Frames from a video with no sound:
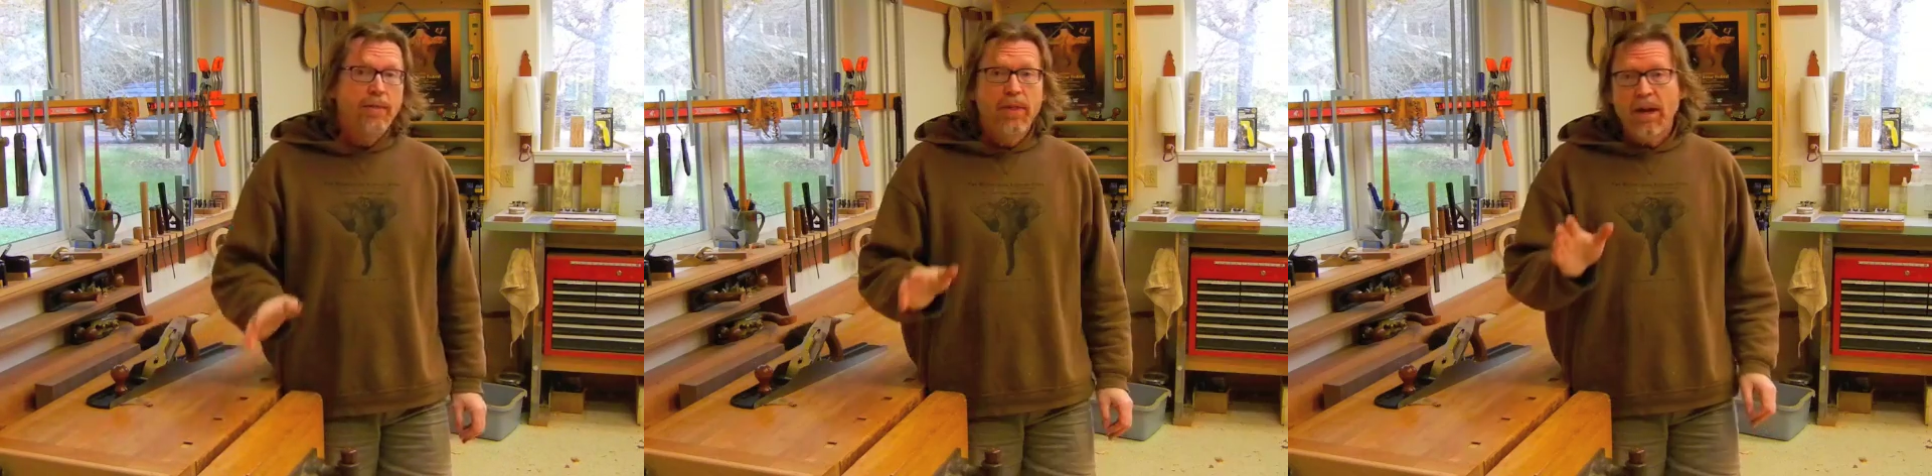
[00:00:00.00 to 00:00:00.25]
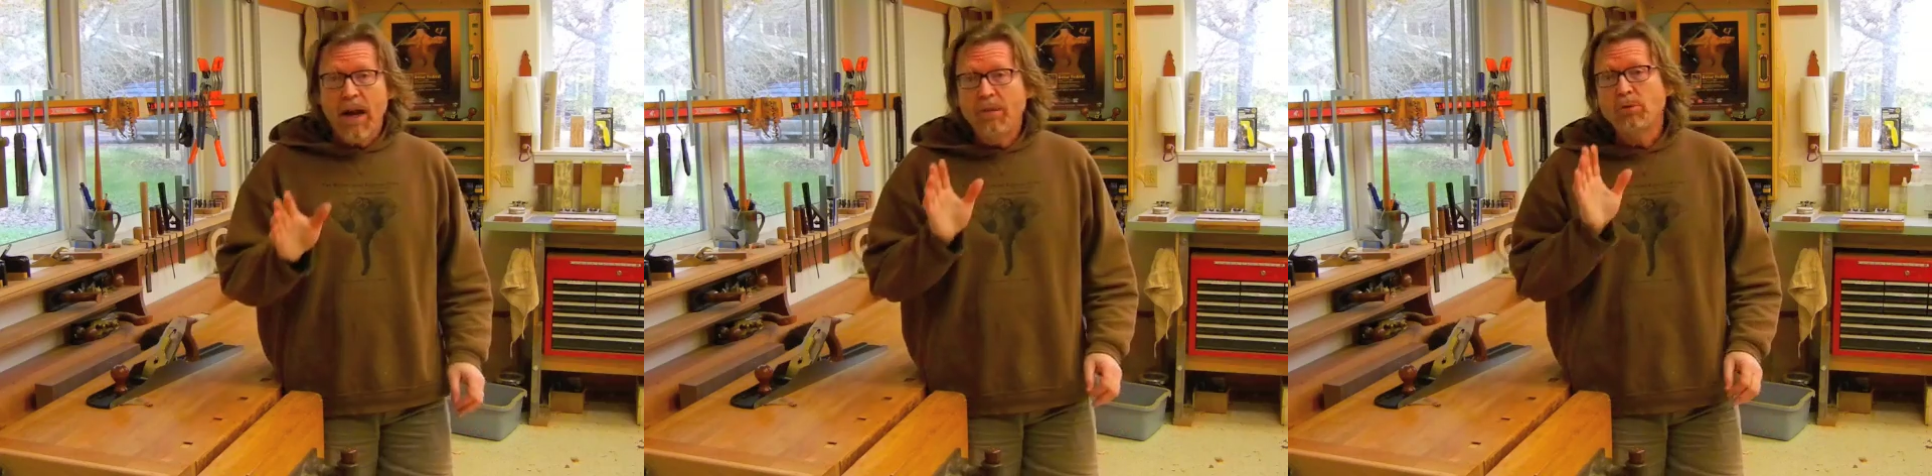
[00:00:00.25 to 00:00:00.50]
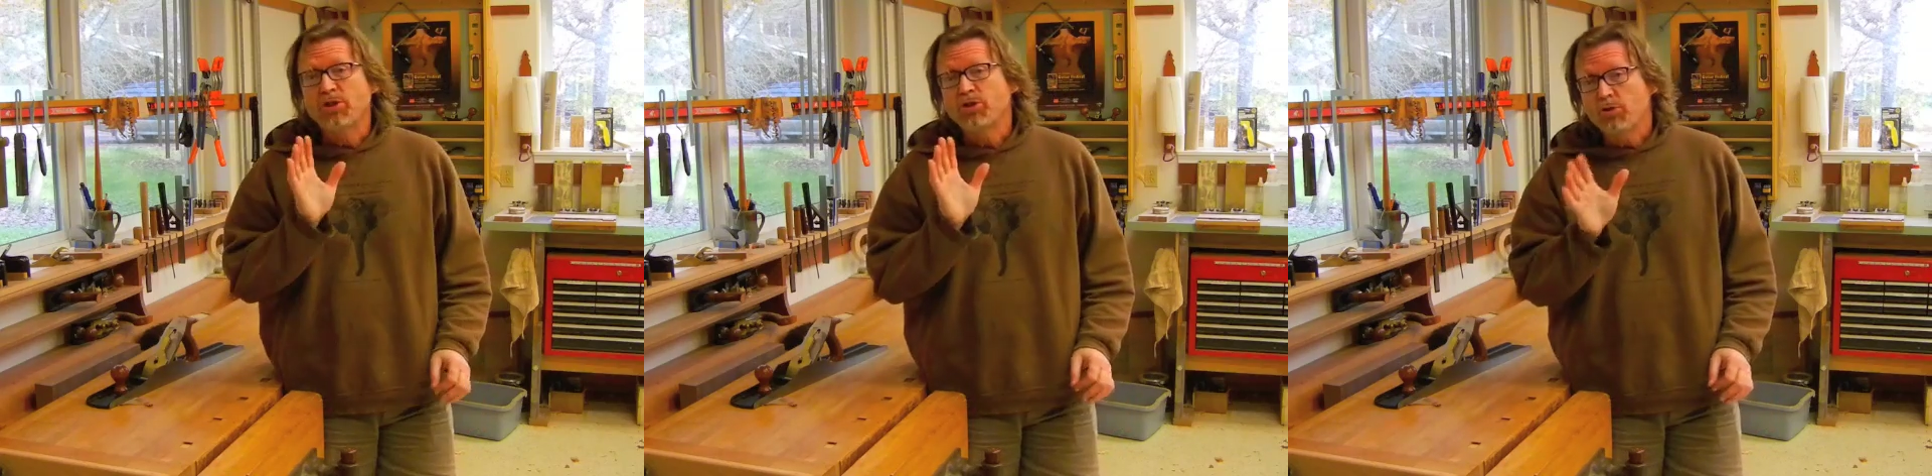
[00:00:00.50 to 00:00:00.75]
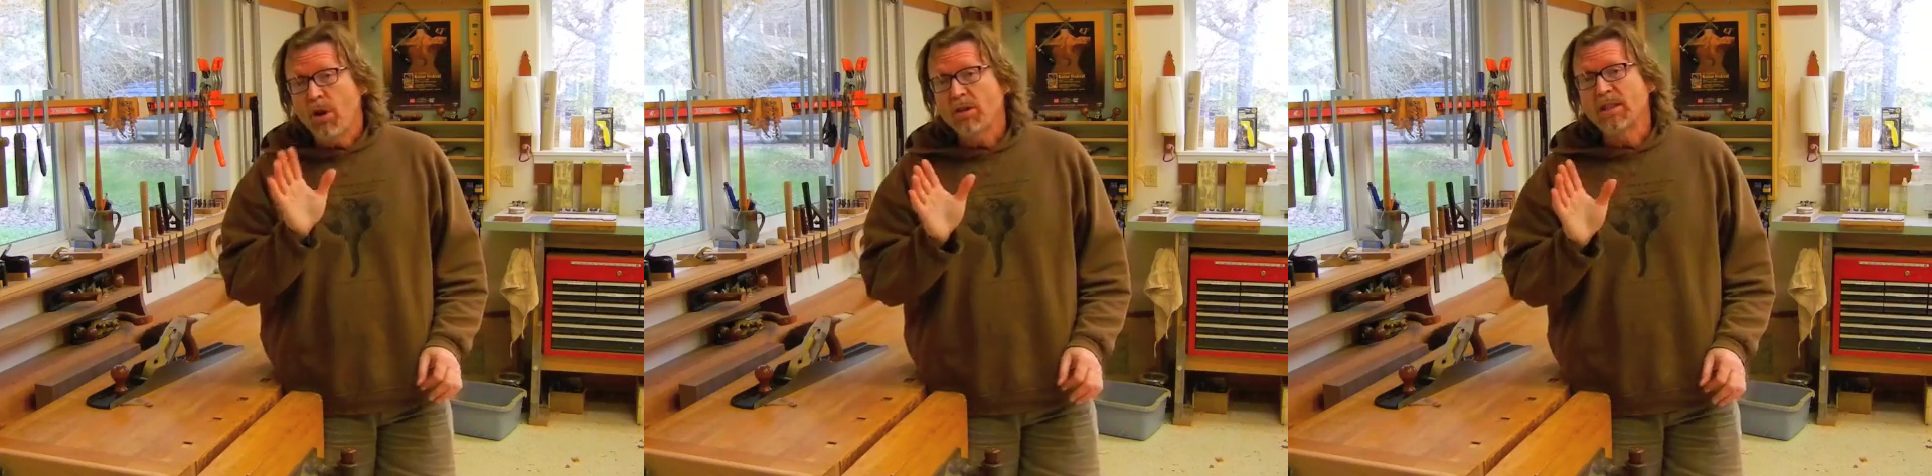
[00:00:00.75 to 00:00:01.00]
that I would
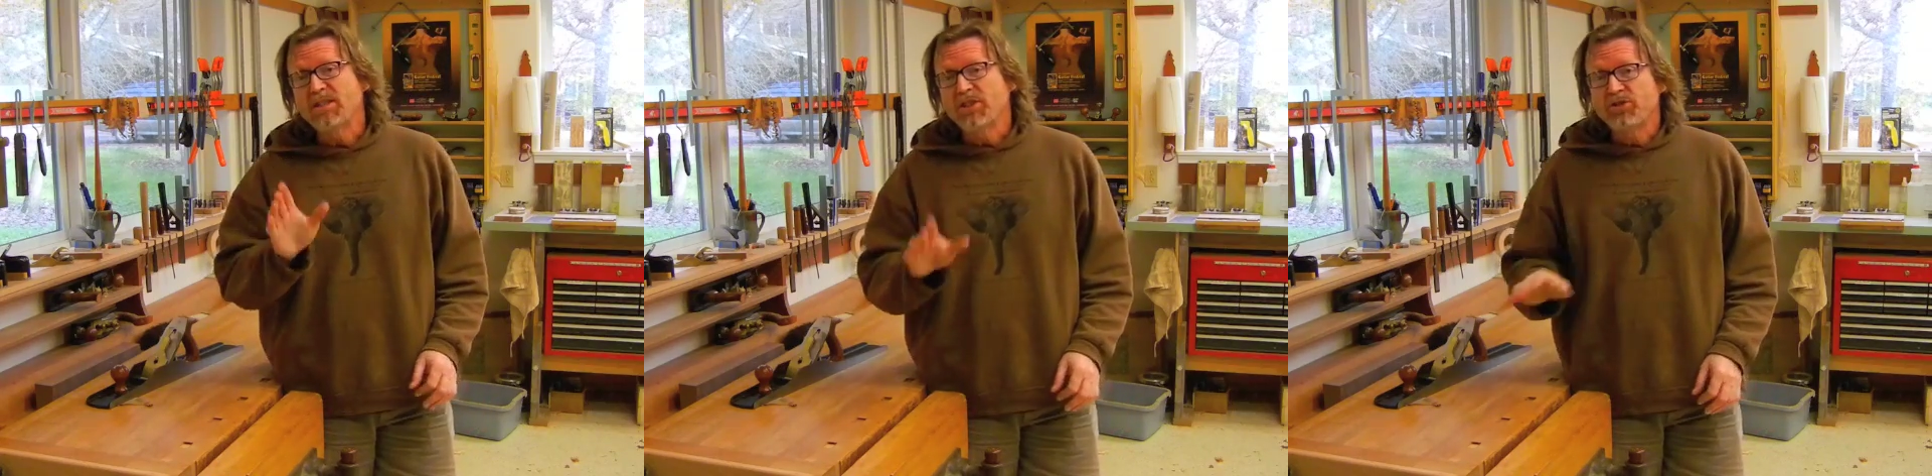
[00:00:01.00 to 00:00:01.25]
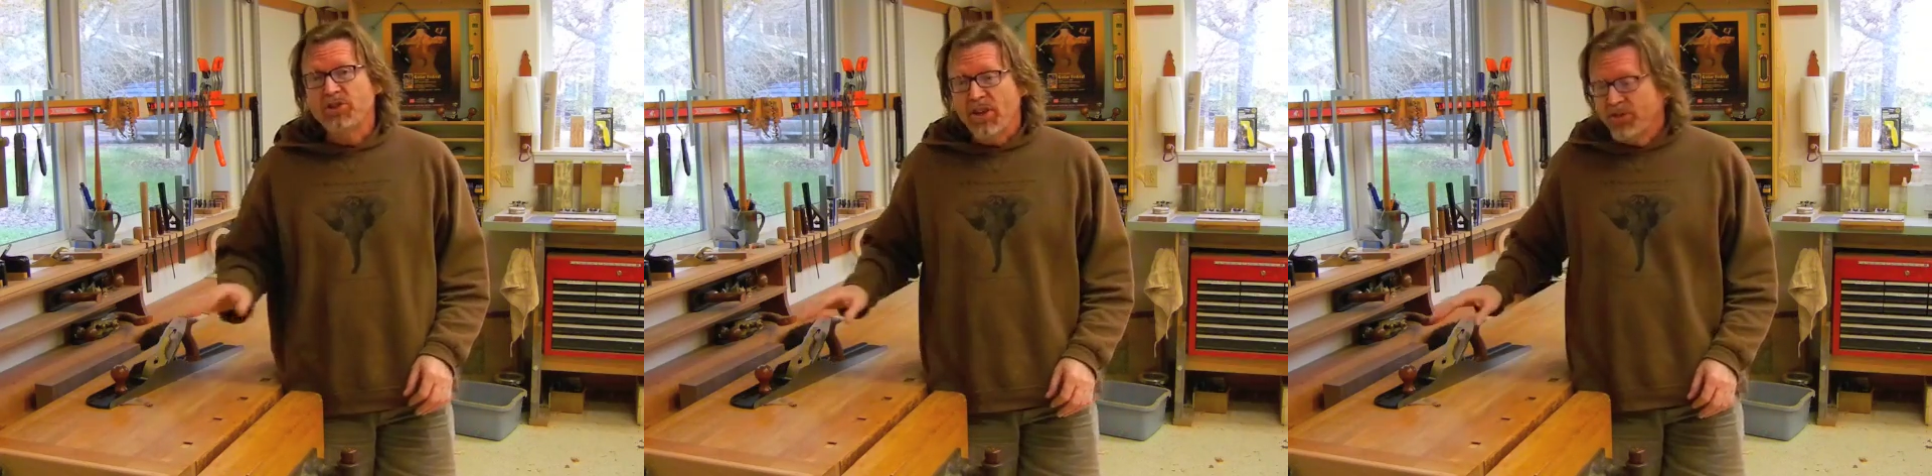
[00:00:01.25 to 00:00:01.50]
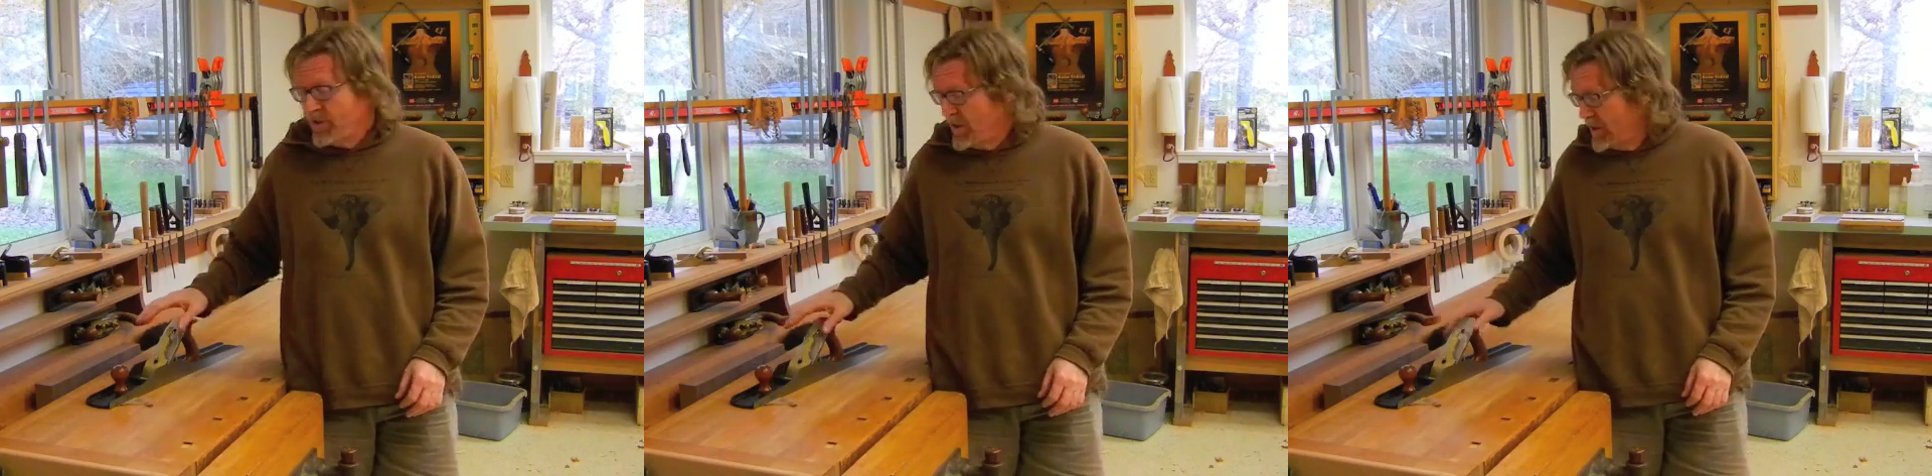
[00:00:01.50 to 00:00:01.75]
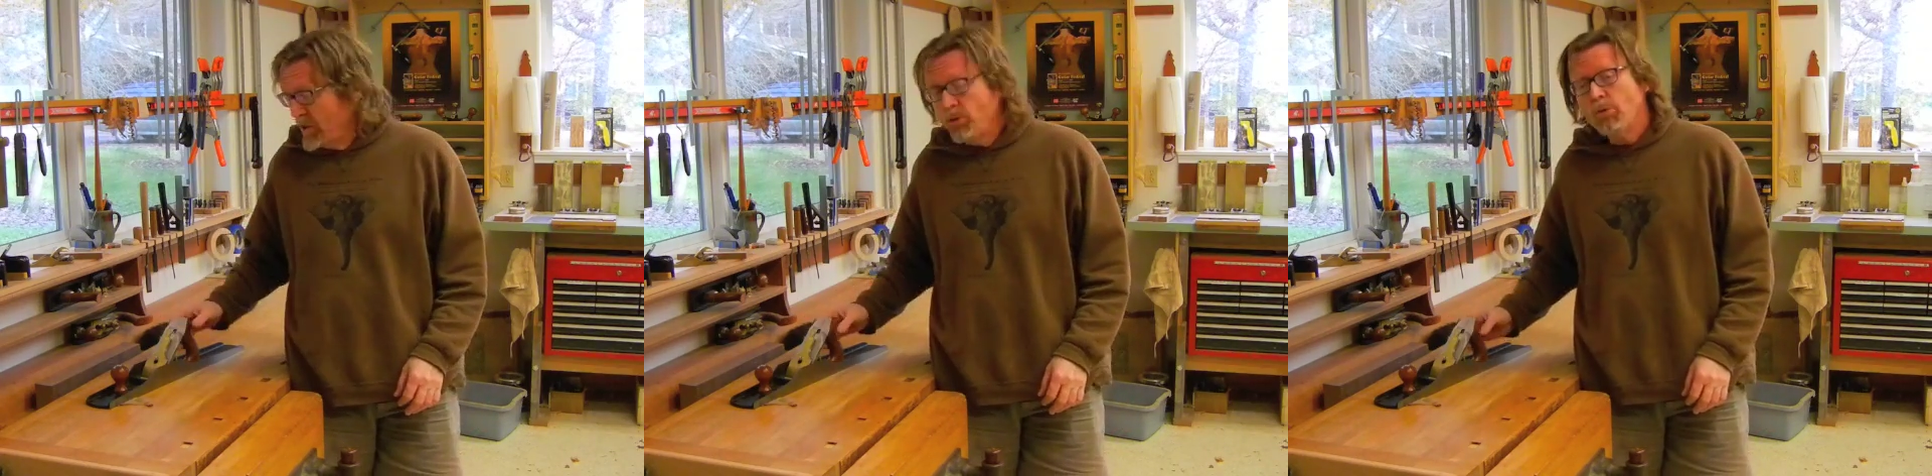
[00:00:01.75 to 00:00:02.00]
strongly suggest
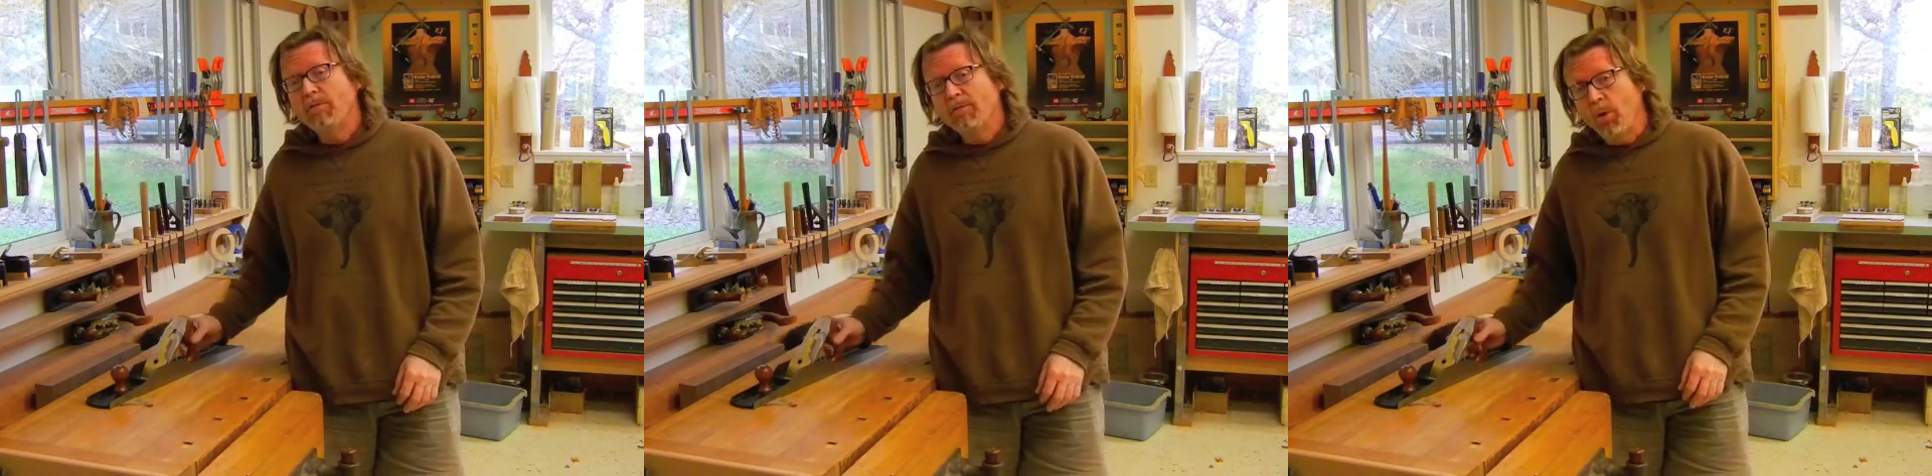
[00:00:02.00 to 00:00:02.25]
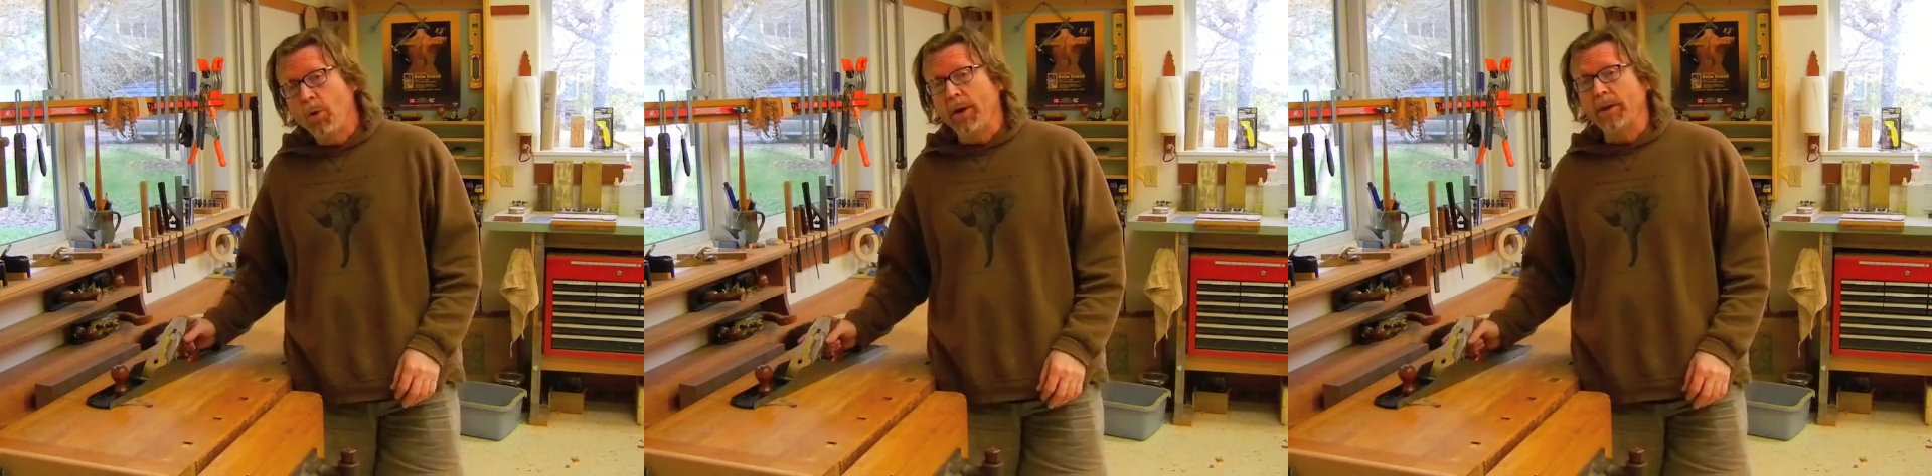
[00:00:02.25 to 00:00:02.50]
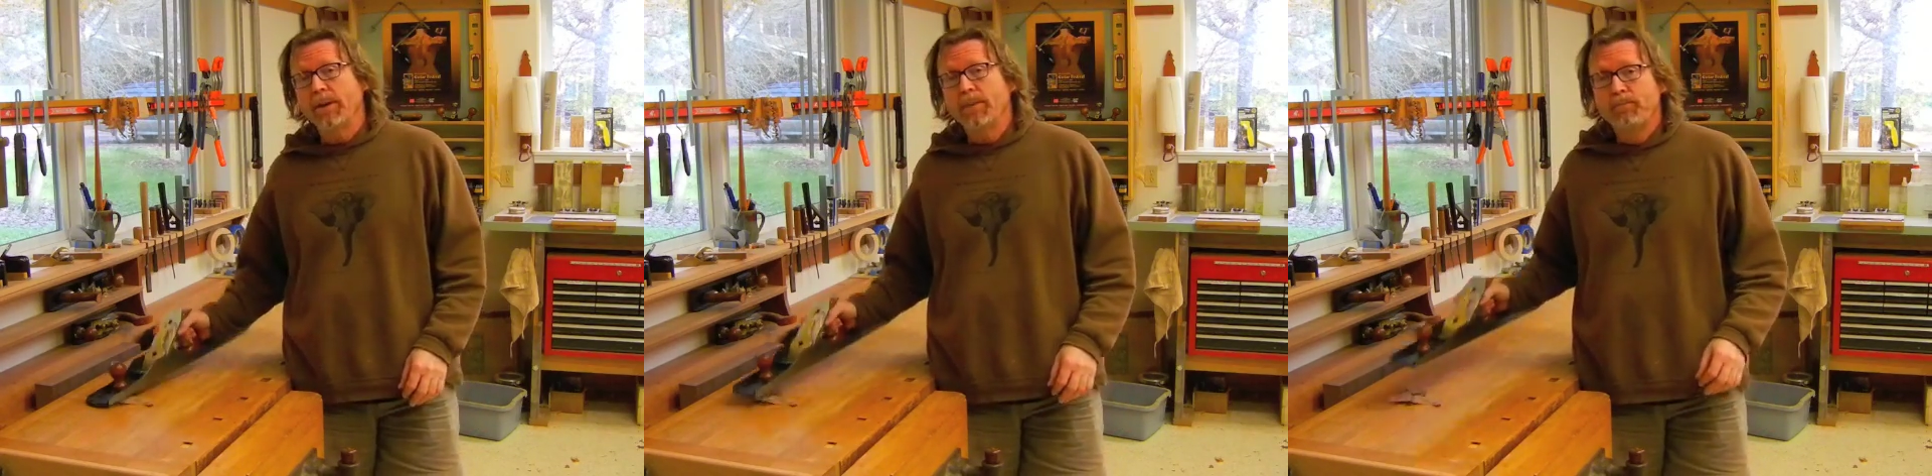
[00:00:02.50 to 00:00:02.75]
you avoid.